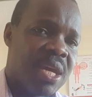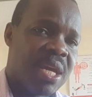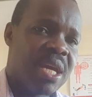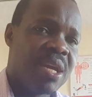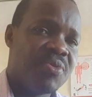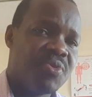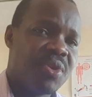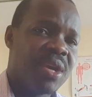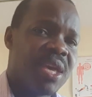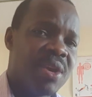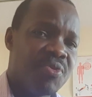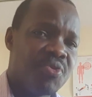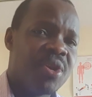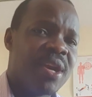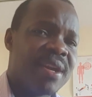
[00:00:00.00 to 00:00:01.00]

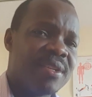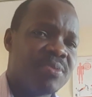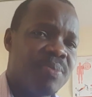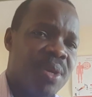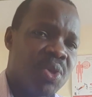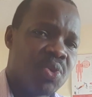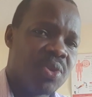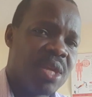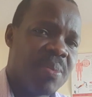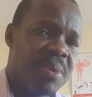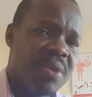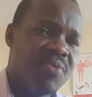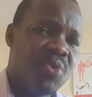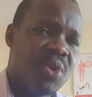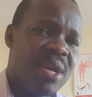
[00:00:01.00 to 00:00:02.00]
if we can speak to them,
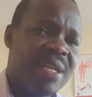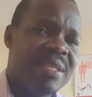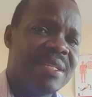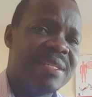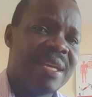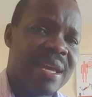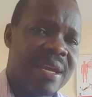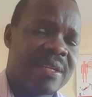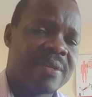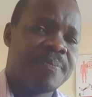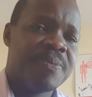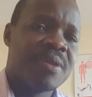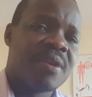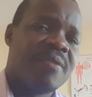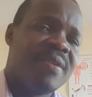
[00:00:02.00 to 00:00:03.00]
or if we can detect
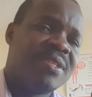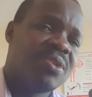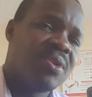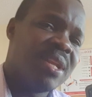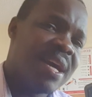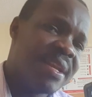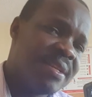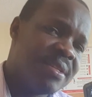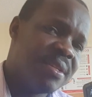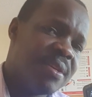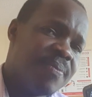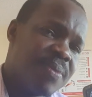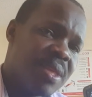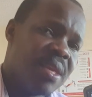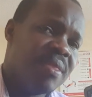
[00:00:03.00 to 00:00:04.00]
vascularity
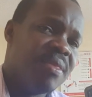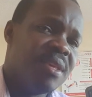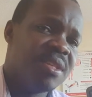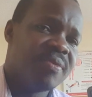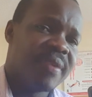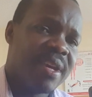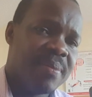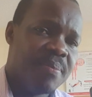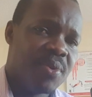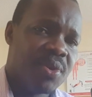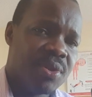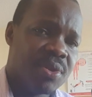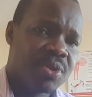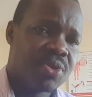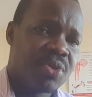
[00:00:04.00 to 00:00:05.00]
in these
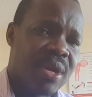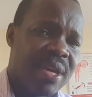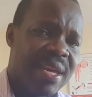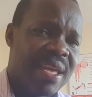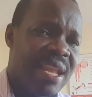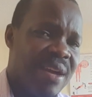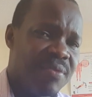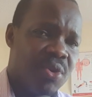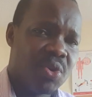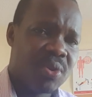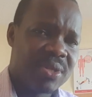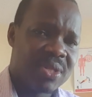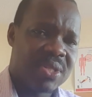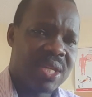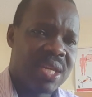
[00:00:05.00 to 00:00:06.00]
fibroids. So again, I've
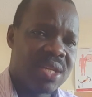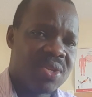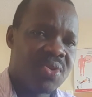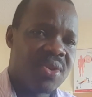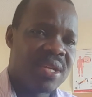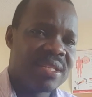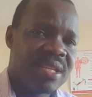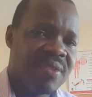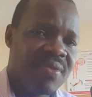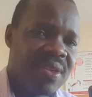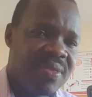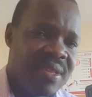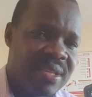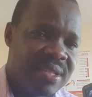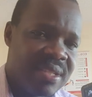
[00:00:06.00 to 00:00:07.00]
always said God has
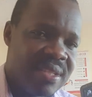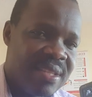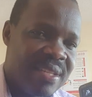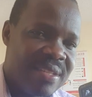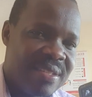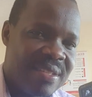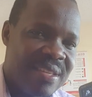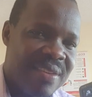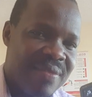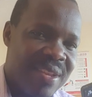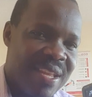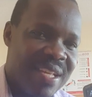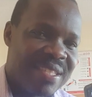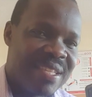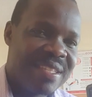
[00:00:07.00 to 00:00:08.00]
given us
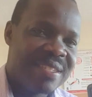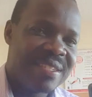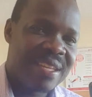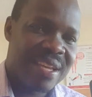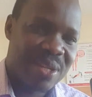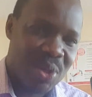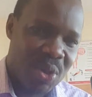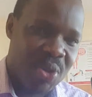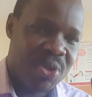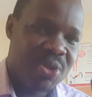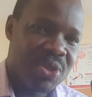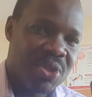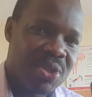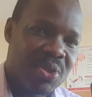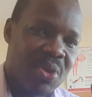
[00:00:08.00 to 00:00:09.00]
this
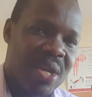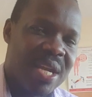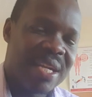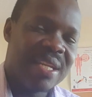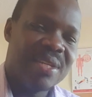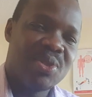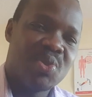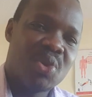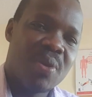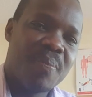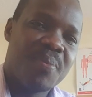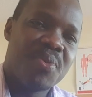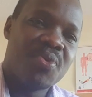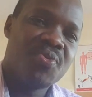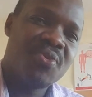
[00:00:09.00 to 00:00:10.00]
technology, so at least to
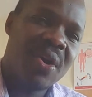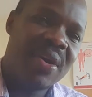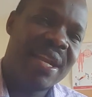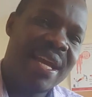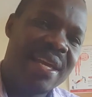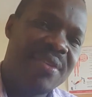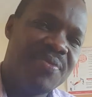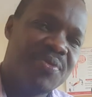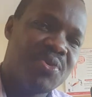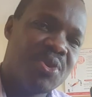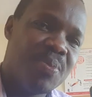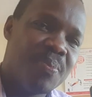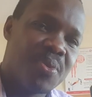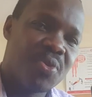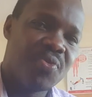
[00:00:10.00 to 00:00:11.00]
improve our life, to
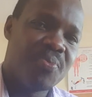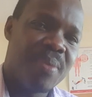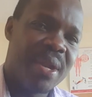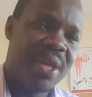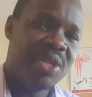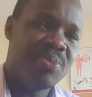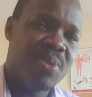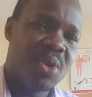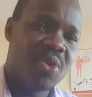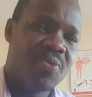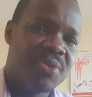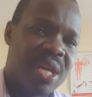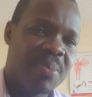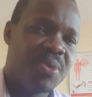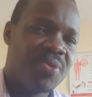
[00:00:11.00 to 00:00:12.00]
improve management
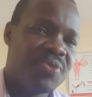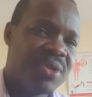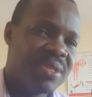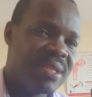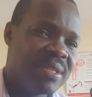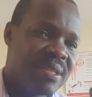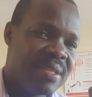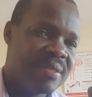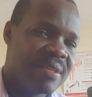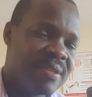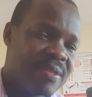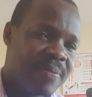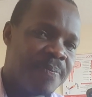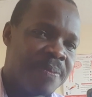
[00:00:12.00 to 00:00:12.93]
of some of these diseases.